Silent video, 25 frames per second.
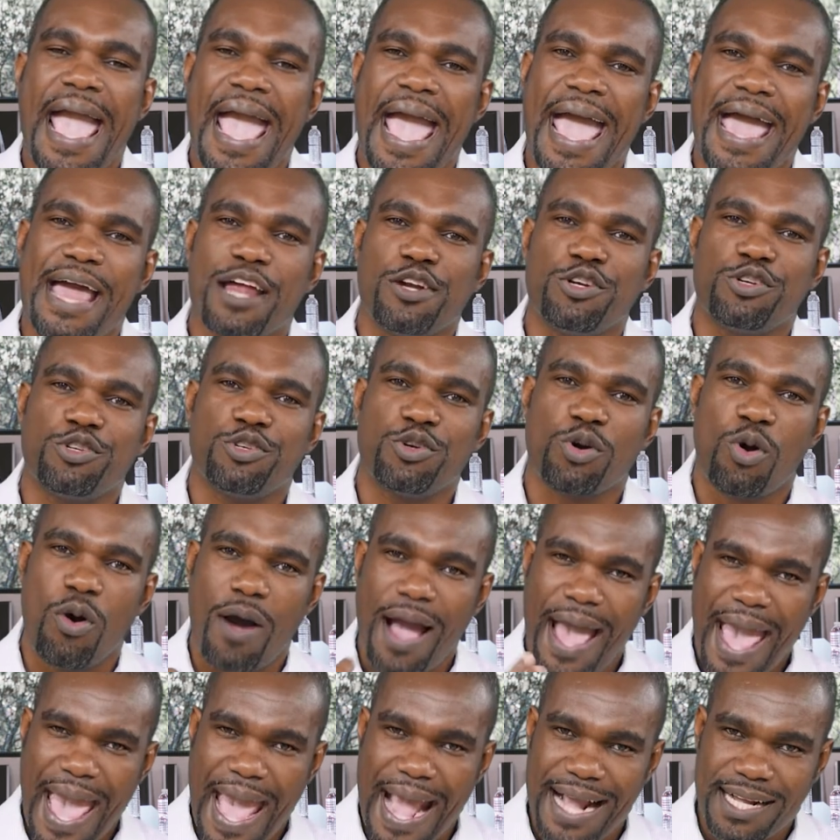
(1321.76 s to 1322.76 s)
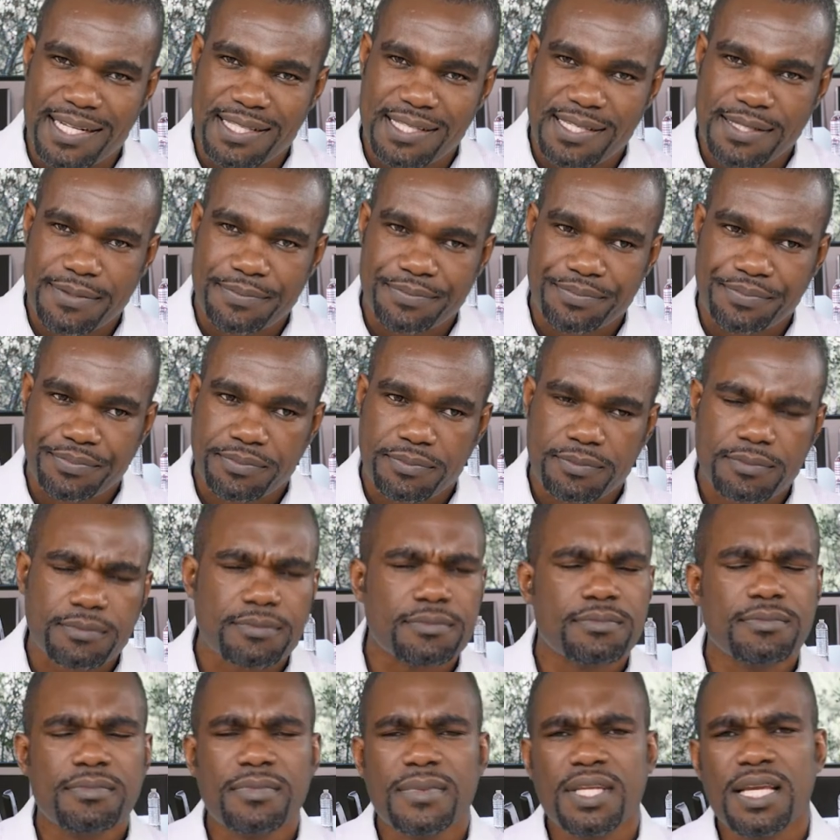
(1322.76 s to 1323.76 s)
and your acts.
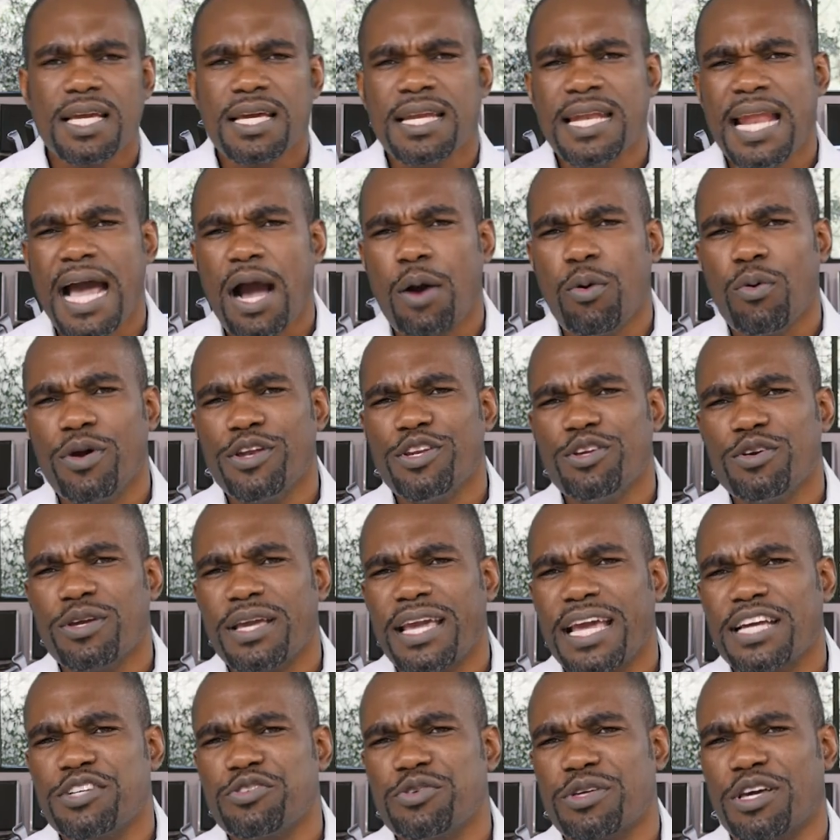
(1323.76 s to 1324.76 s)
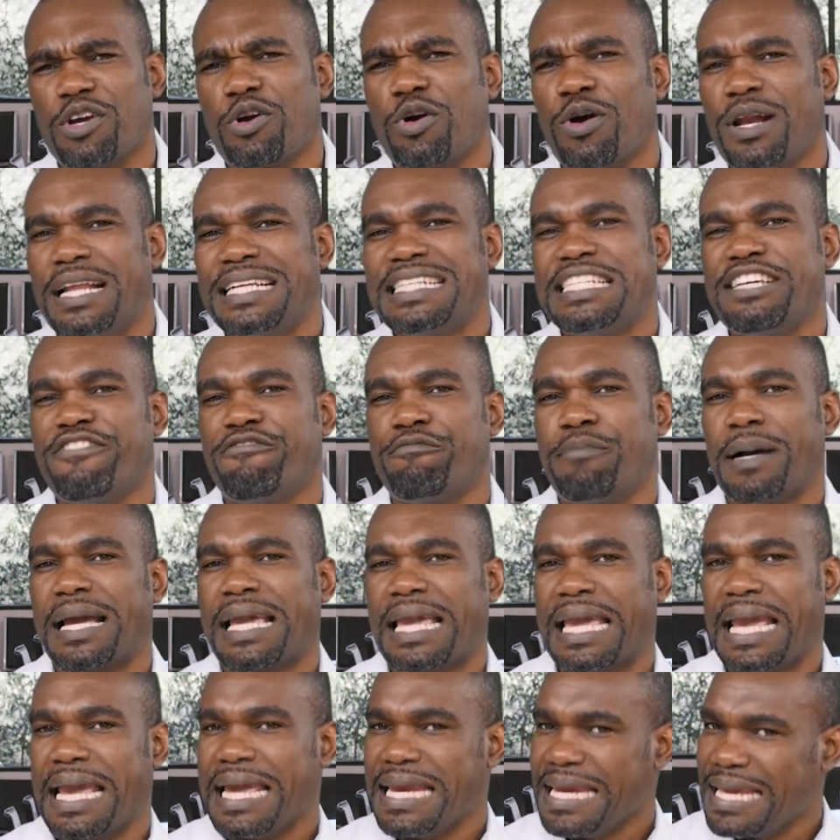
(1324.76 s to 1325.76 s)
Now, when you get to a collective
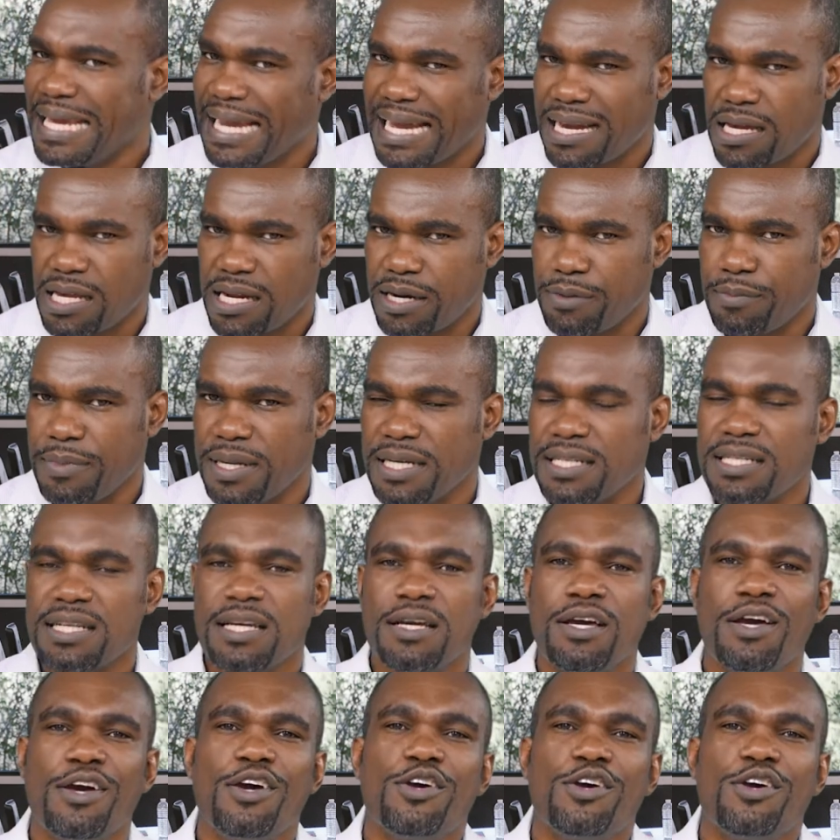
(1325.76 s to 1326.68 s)
bargaining agreement,